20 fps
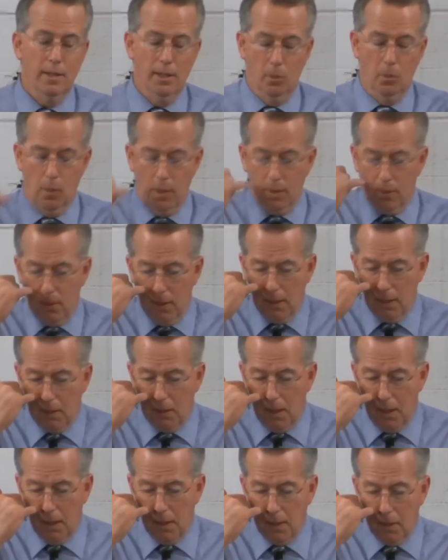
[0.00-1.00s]
Uh, one
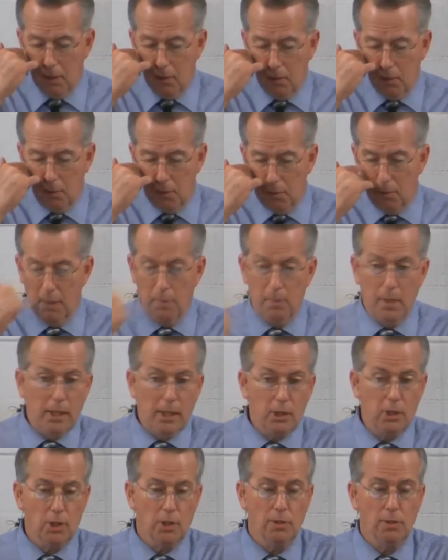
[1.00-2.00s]
thing uh, you've heard me
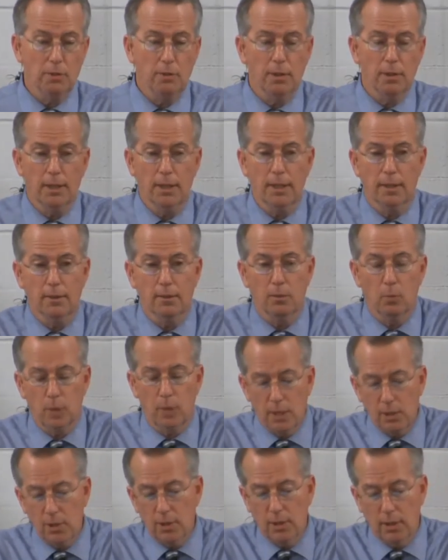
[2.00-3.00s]
mention uh,
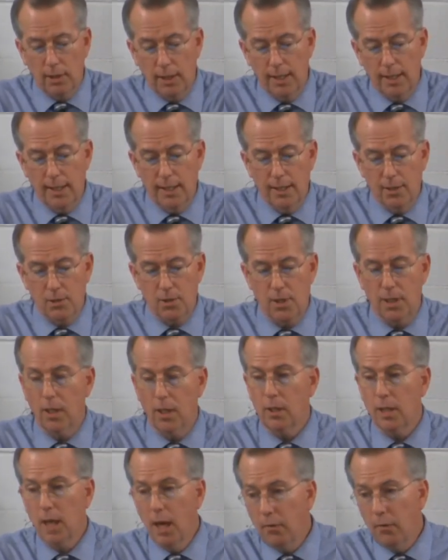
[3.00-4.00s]
recently is that
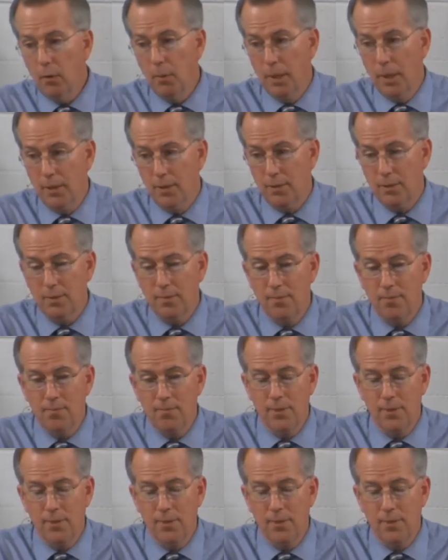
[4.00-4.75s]
our government